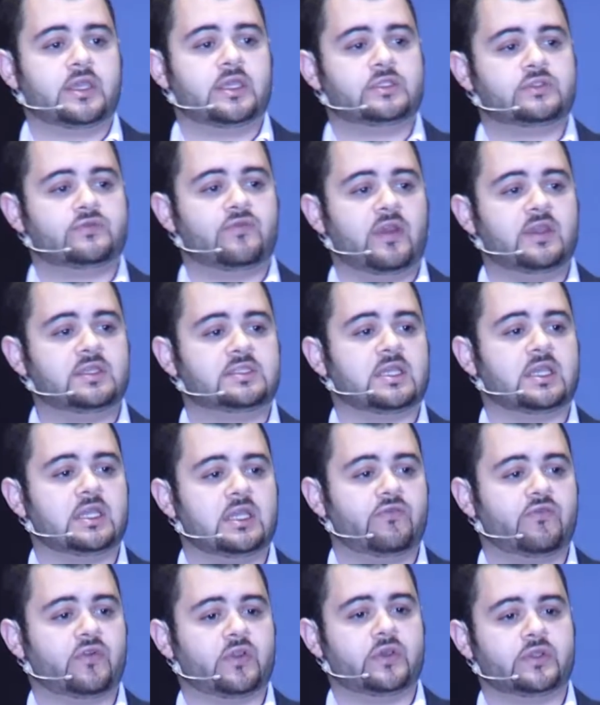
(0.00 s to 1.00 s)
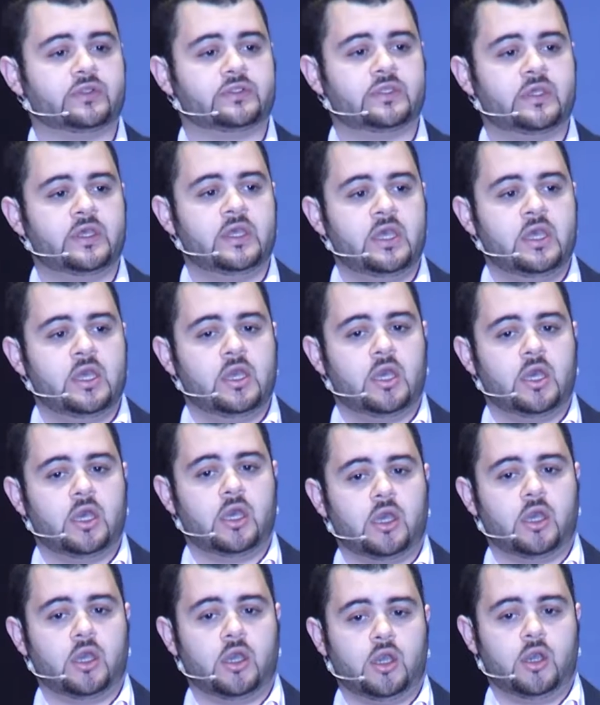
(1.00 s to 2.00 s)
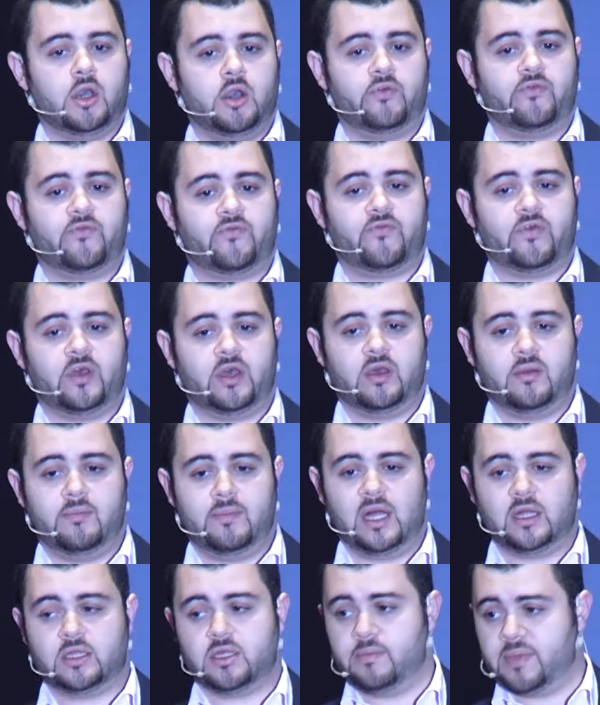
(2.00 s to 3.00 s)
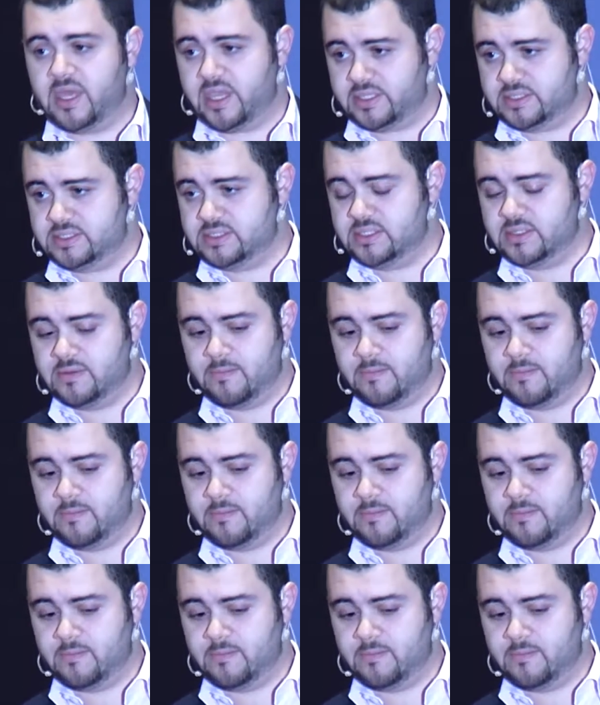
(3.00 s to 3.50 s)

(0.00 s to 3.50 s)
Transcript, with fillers: is very significant uh, of uh, Malcolm X.